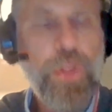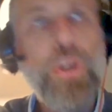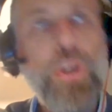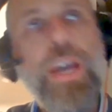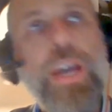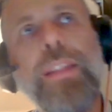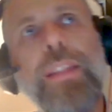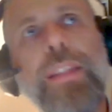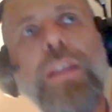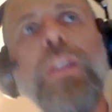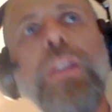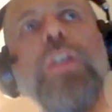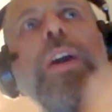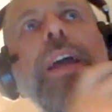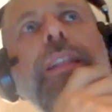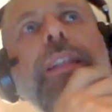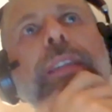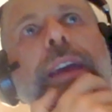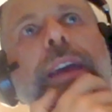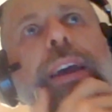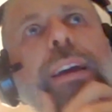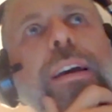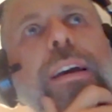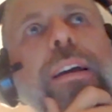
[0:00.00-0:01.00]
If you look at the,
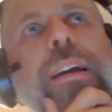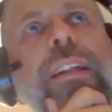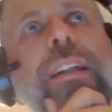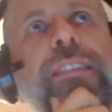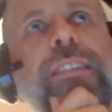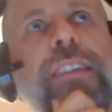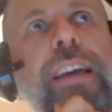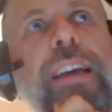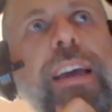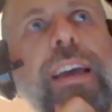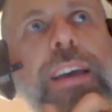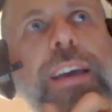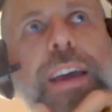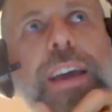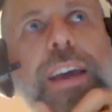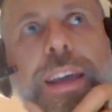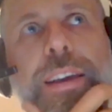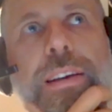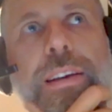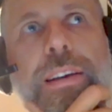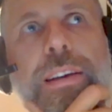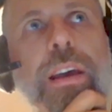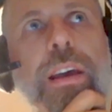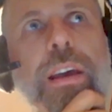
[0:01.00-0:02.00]
look at the, let's say,
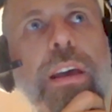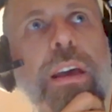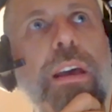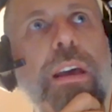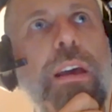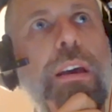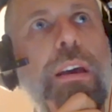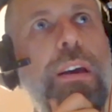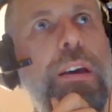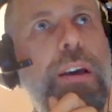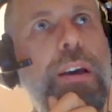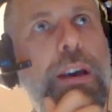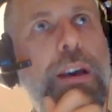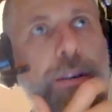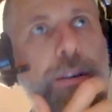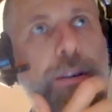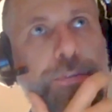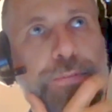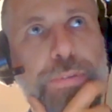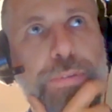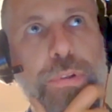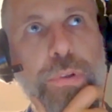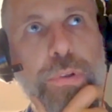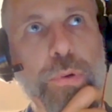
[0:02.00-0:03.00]
a,
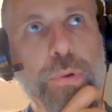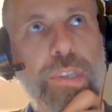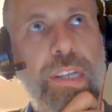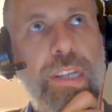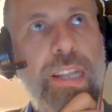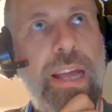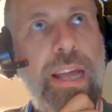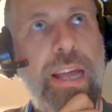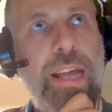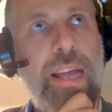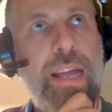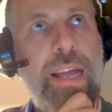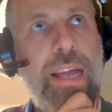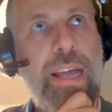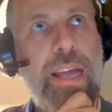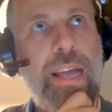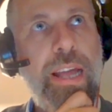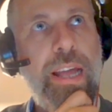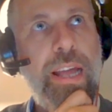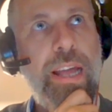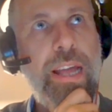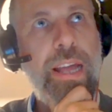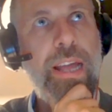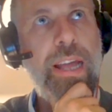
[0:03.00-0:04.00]
a fluid
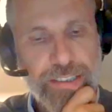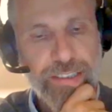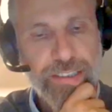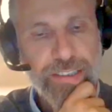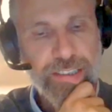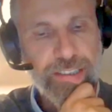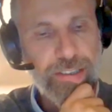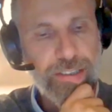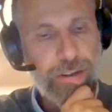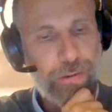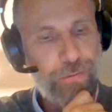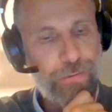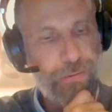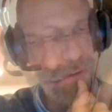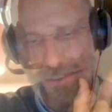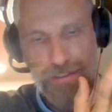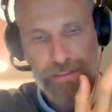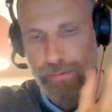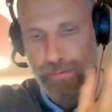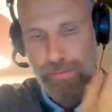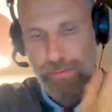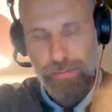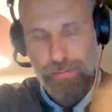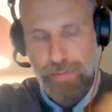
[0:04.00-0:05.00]
dynamic analysis of a
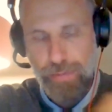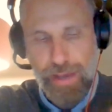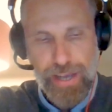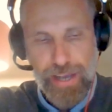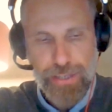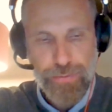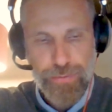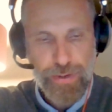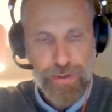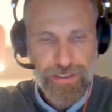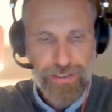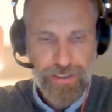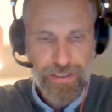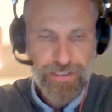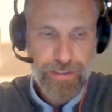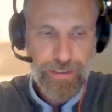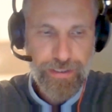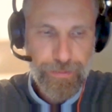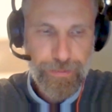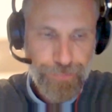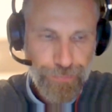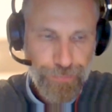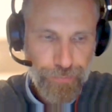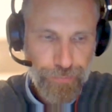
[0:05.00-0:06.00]
H V A C
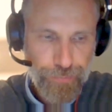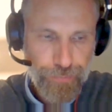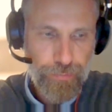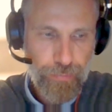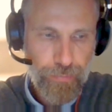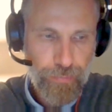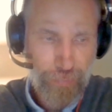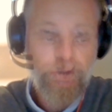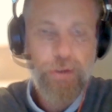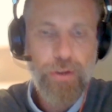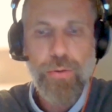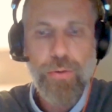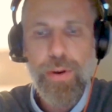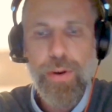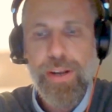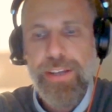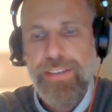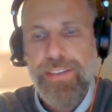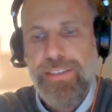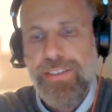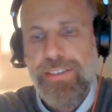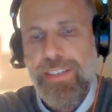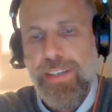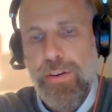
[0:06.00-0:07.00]
system, you could
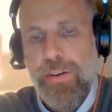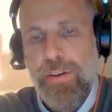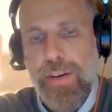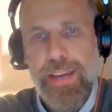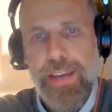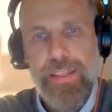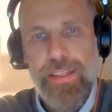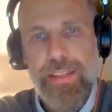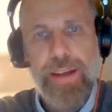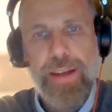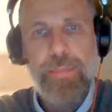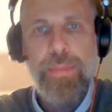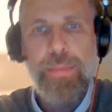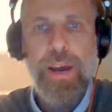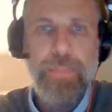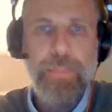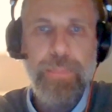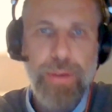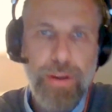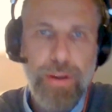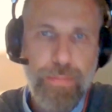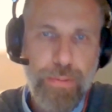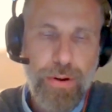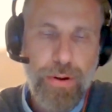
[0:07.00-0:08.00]
already see, okay, there
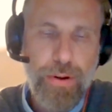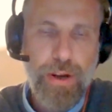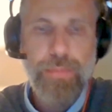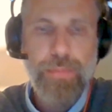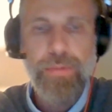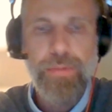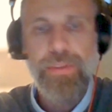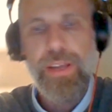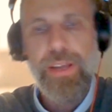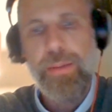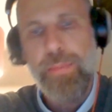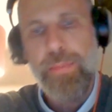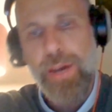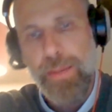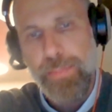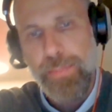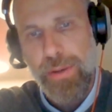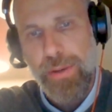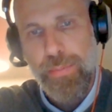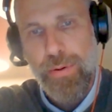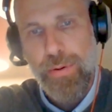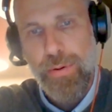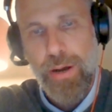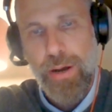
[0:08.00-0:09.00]
might be a problem, there
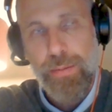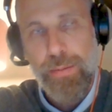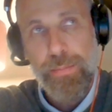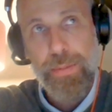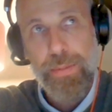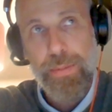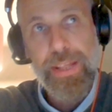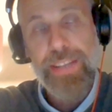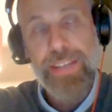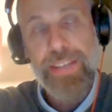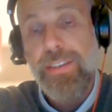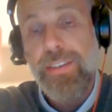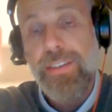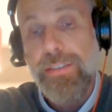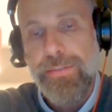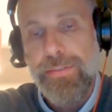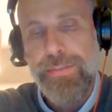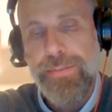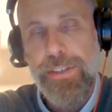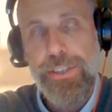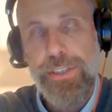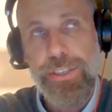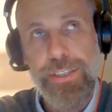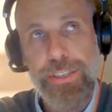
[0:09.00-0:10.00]
might be a problem, but that's
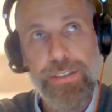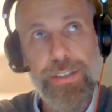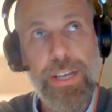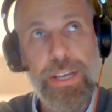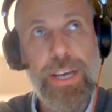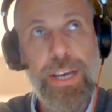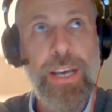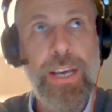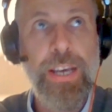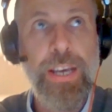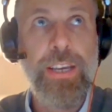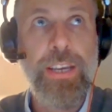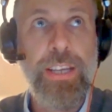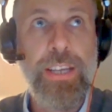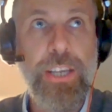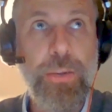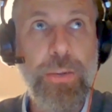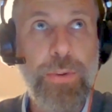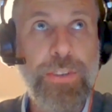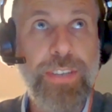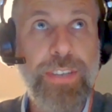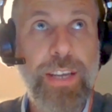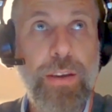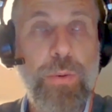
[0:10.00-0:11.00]
not sufficient.
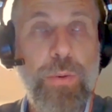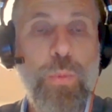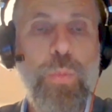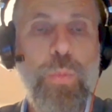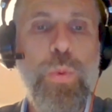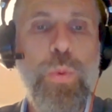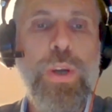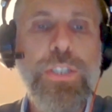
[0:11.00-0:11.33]
You want to